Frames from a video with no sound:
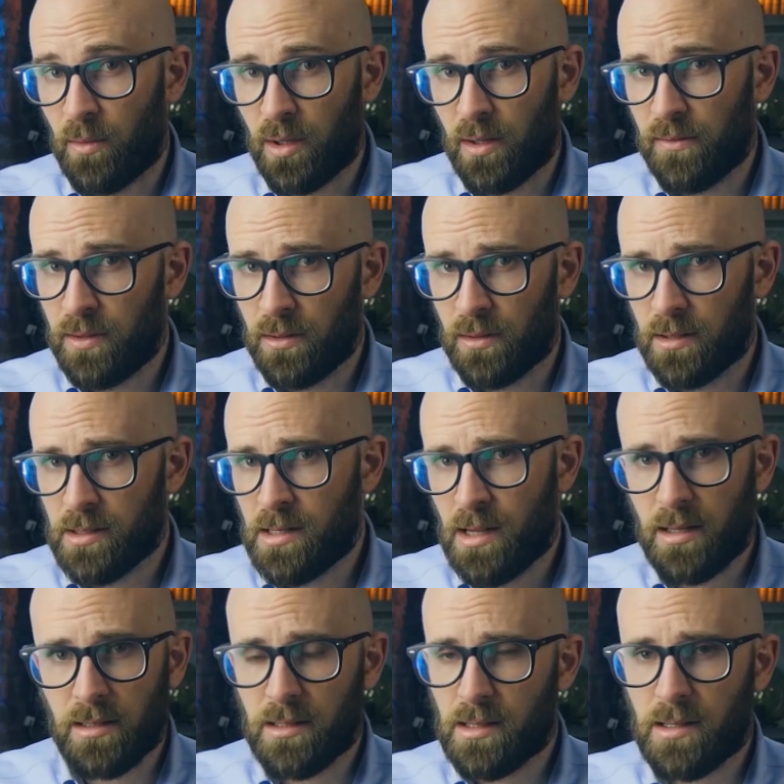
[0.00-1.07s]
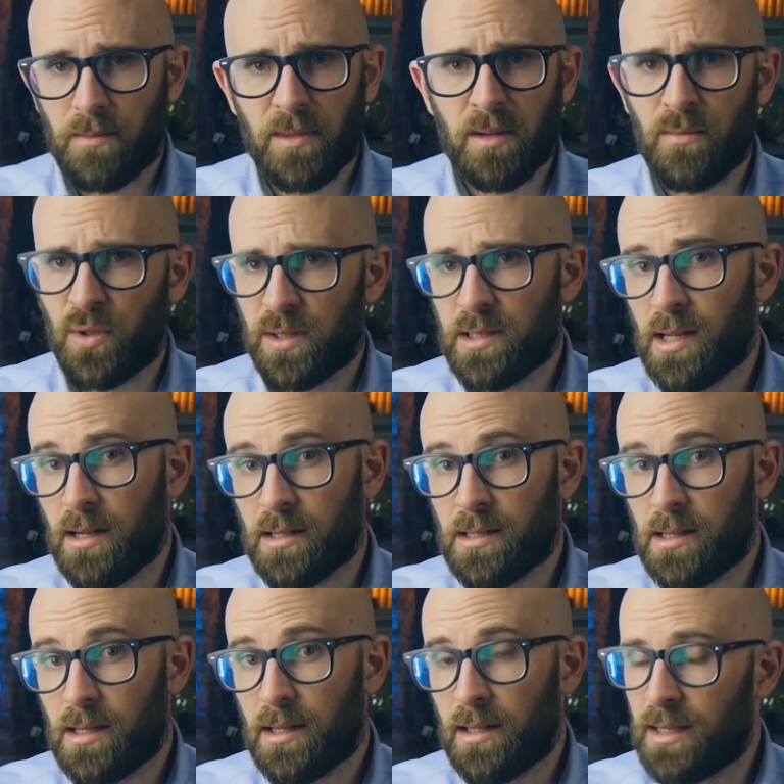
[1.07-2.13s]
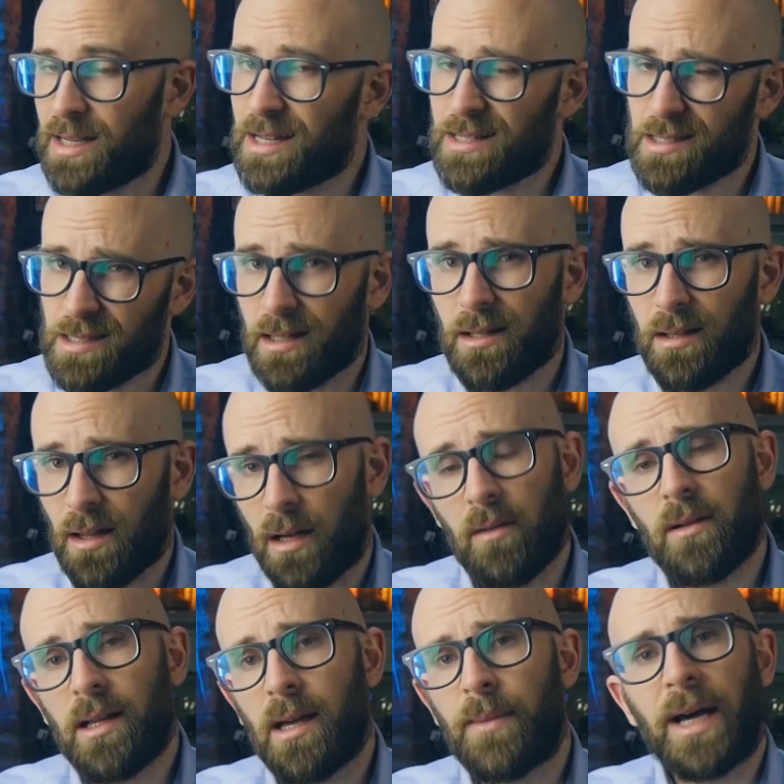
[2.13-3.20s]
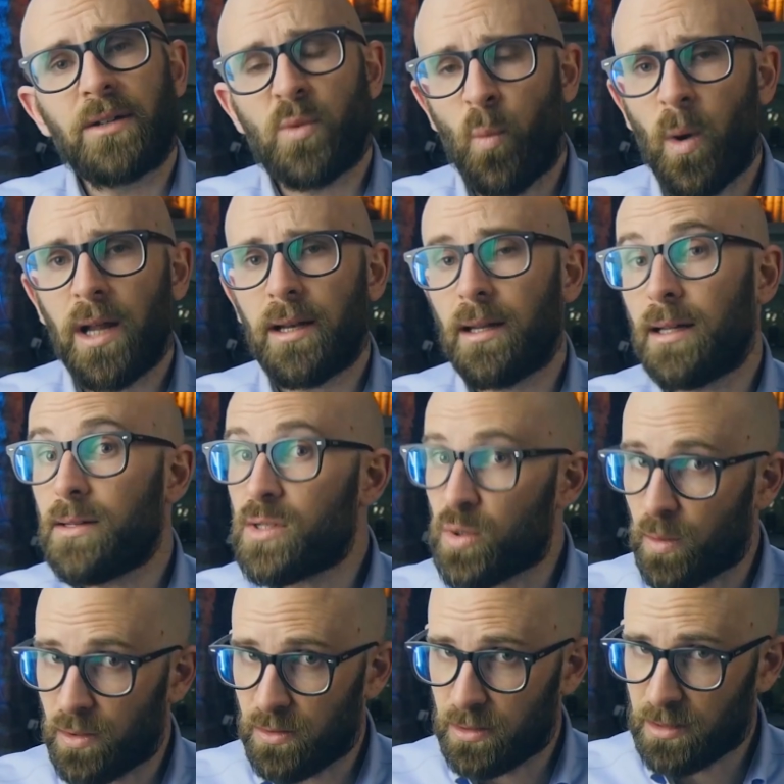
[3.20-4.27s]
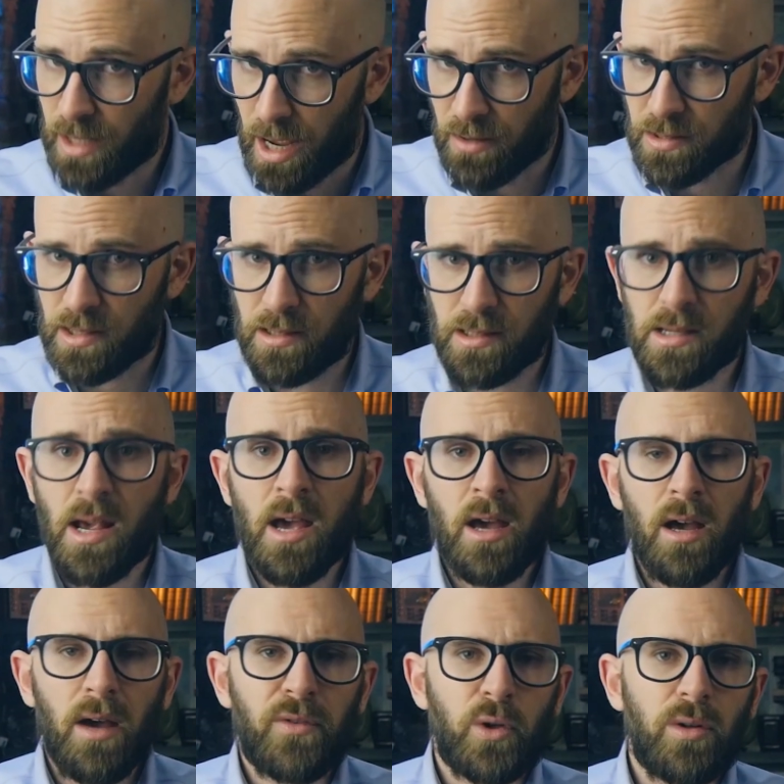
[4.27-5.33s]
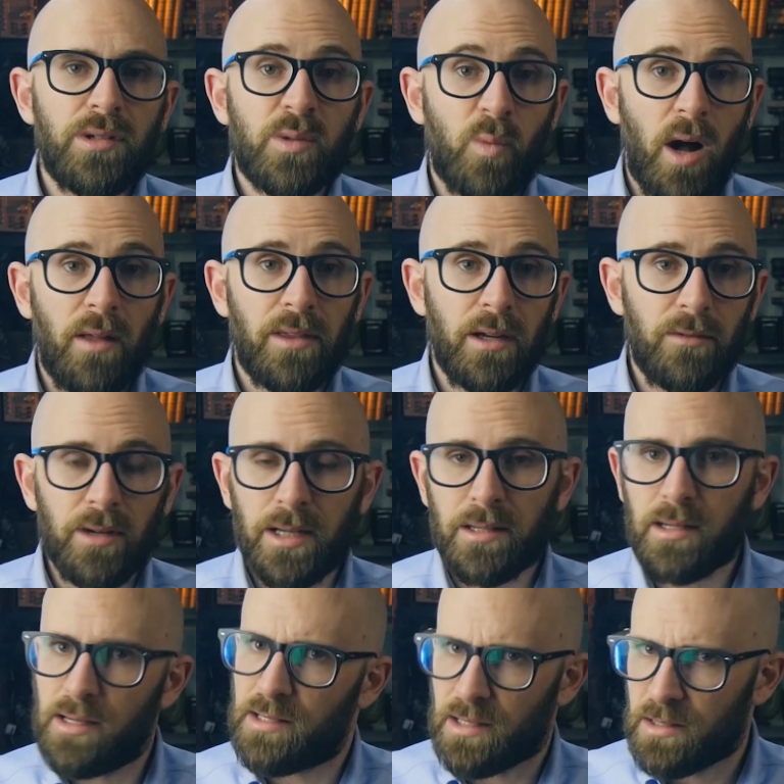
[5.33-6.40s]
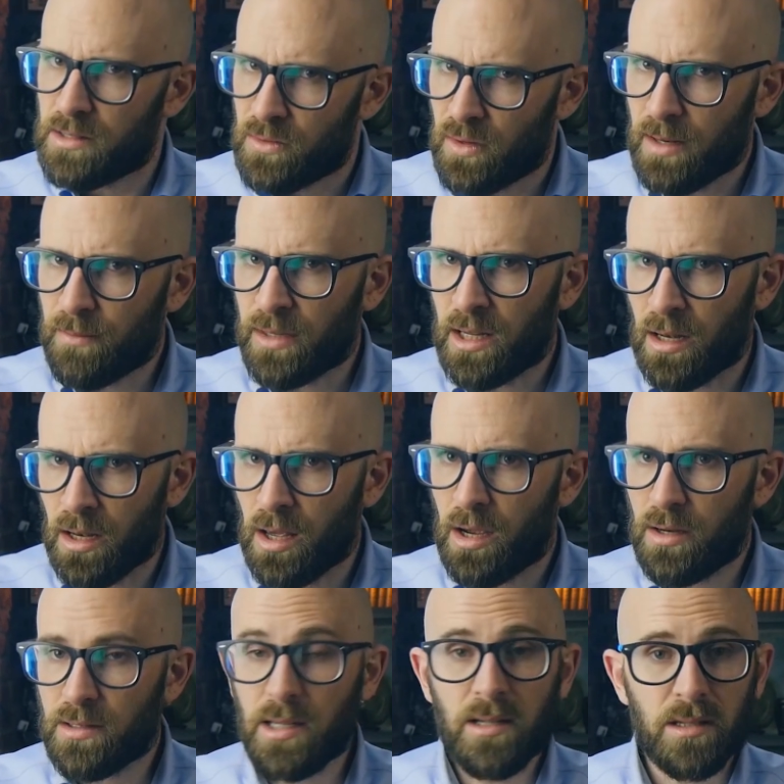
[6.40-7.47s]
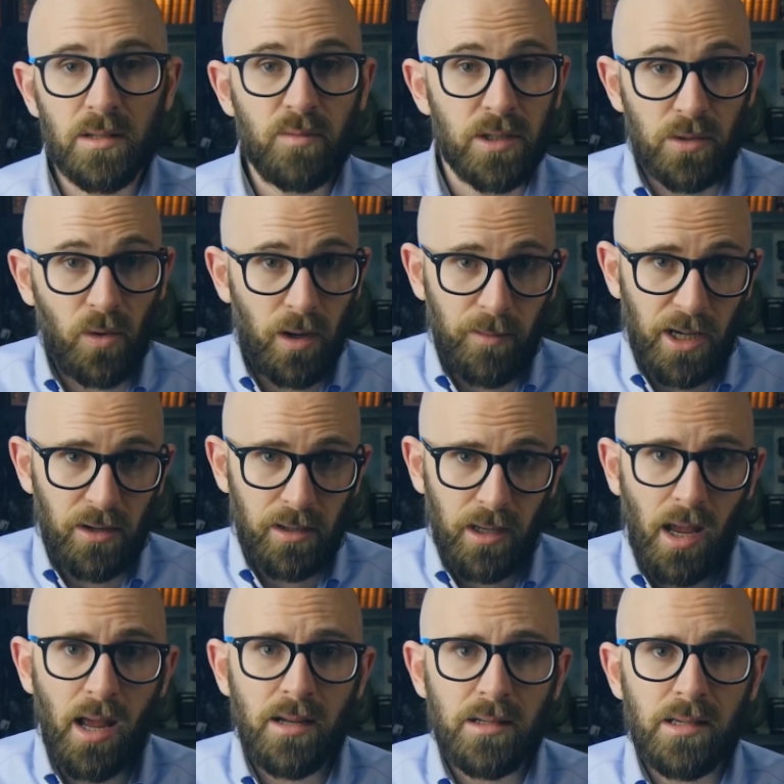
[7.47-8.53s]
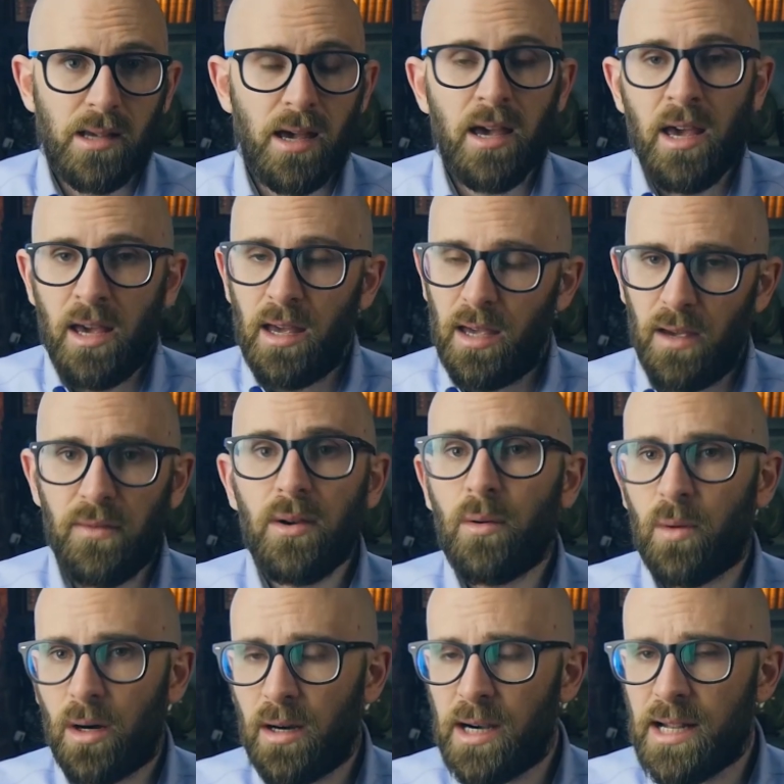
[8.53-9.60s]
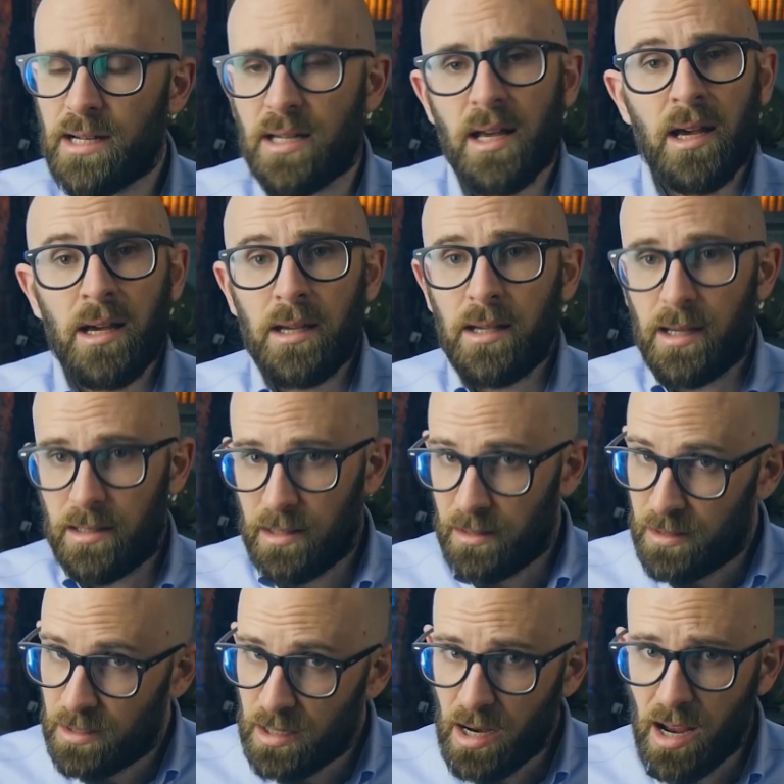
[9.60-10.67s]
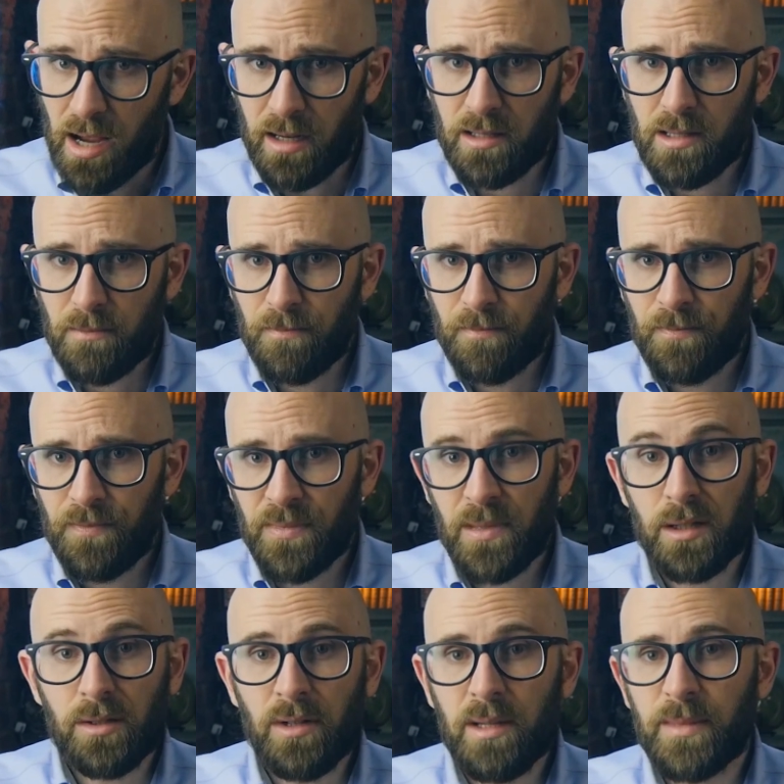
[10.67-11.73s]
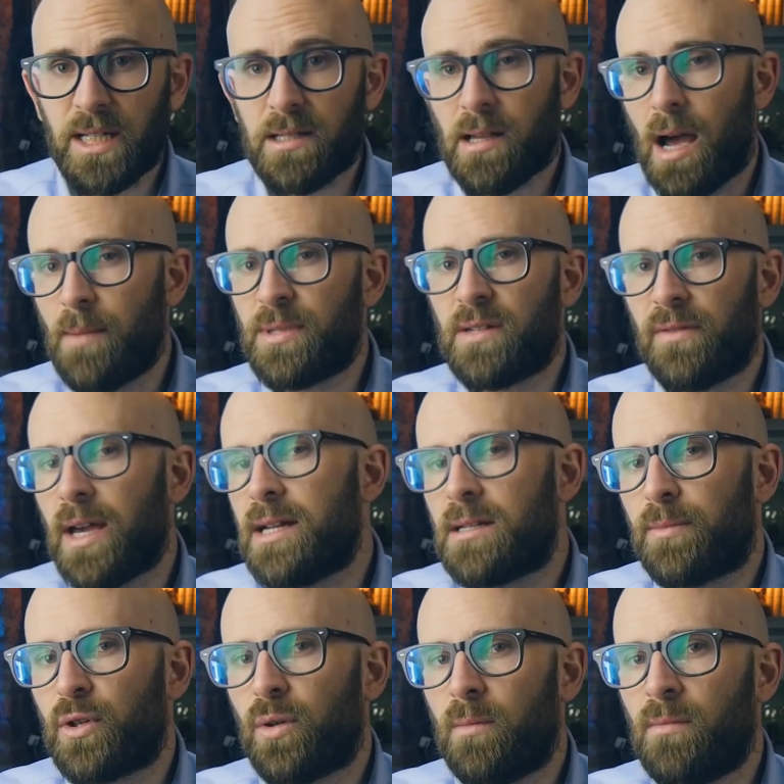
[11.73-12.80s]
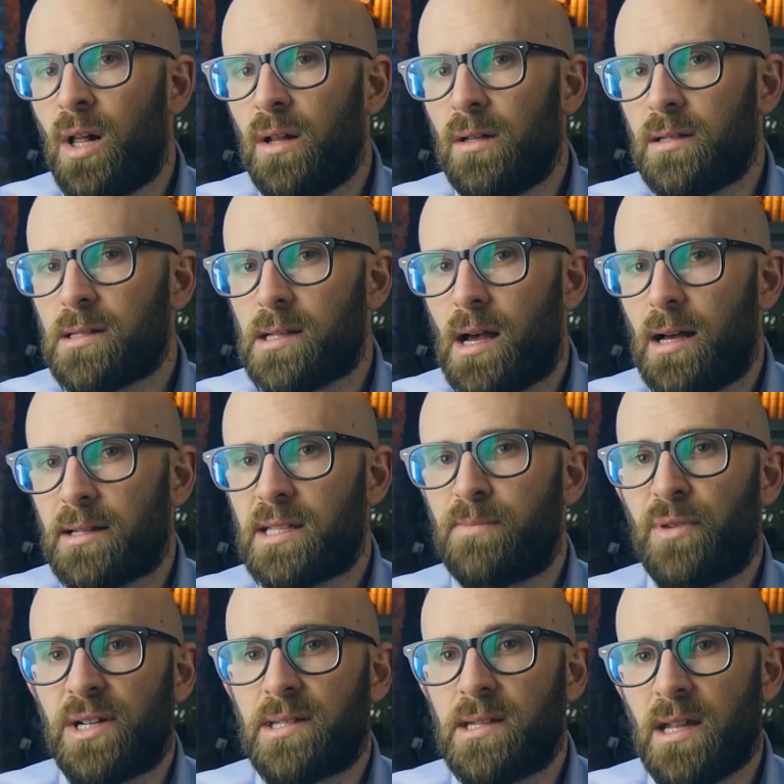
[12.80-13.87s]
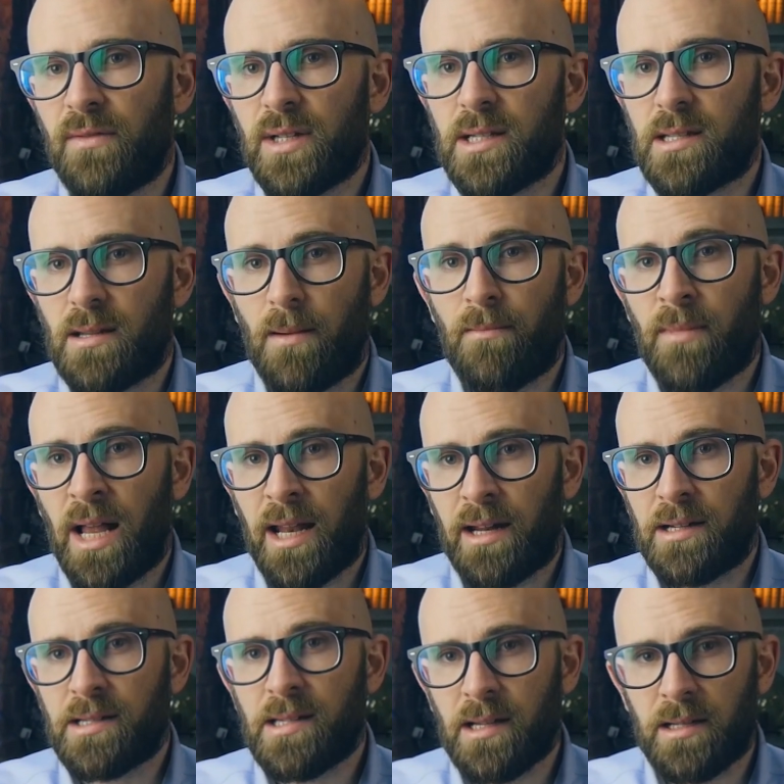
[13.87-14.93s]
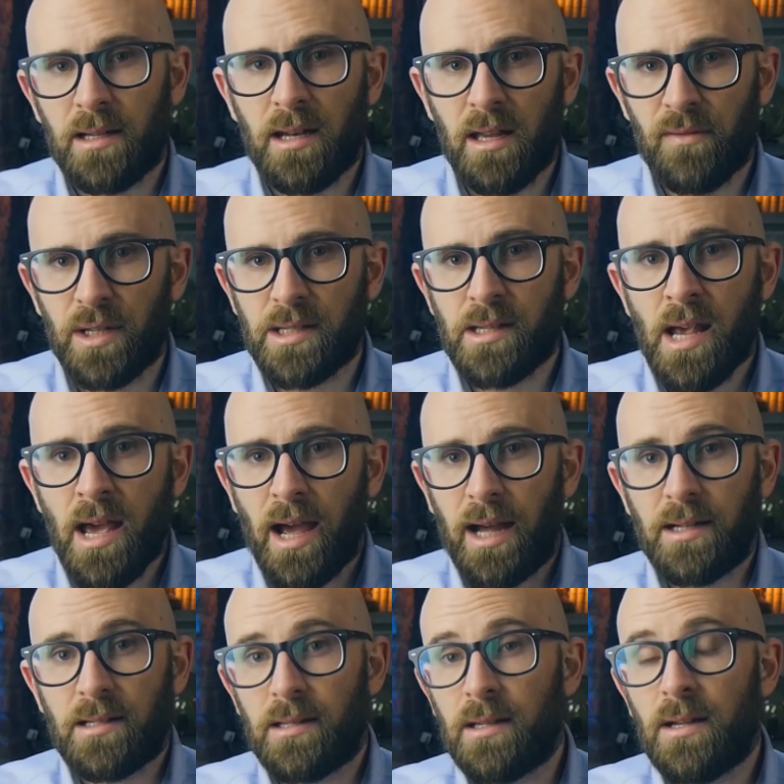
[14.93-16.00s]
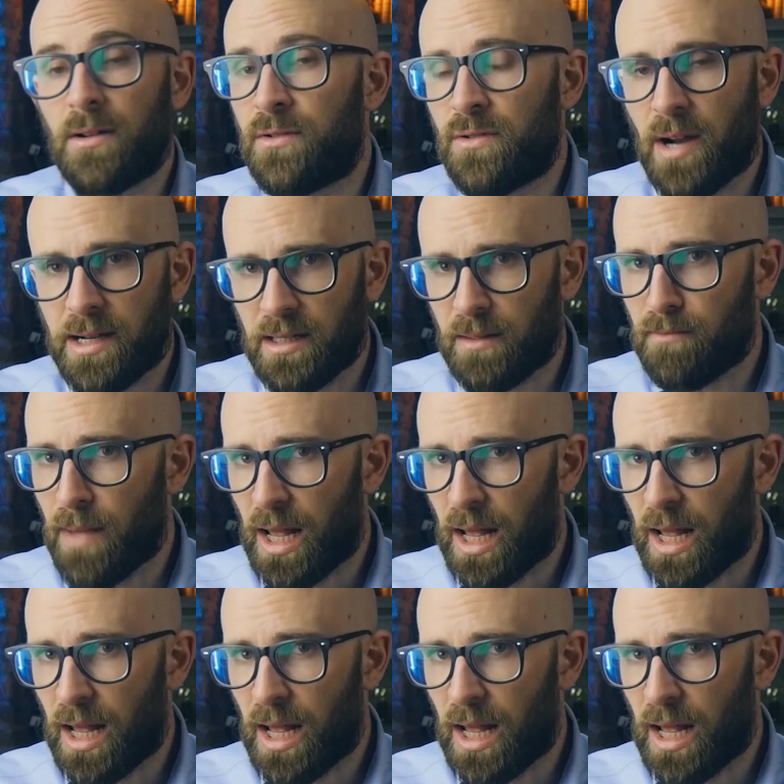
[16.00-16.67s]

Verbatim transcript: one of yours turn into something more sinister is still only about 1 in 200,000. Of course, while the risk is extremely low, since we're talking about cancer, if you're worried, get it checked. The three main types of atypical moles are Spitz nevus, melanocytic nevus, and the dreaded